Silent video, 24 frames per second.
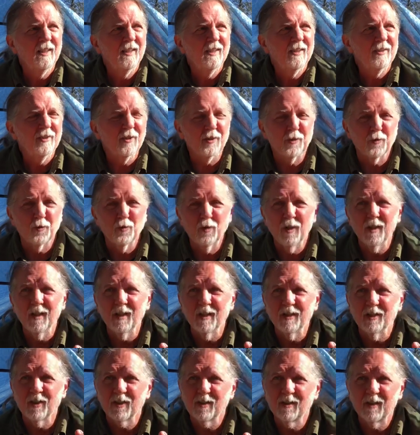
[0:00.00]
just
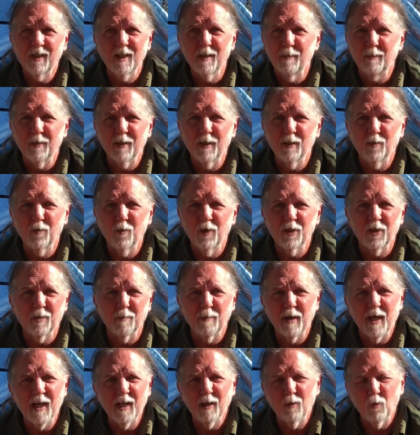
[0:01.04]
sleeping with the
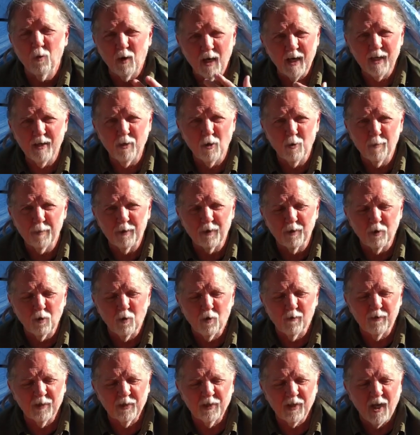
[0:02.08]
bag wide open and
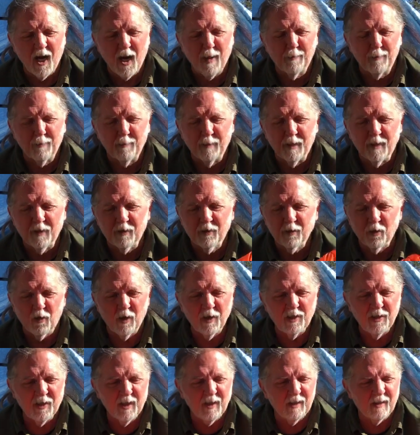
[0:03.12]
over top of me. So I
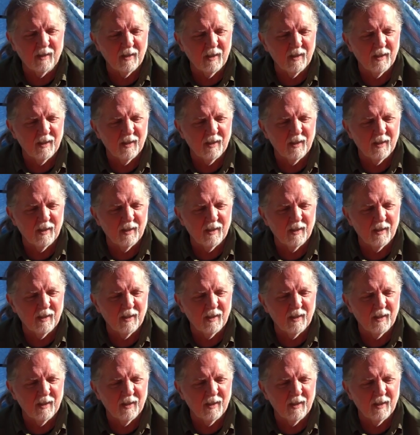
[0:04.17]
think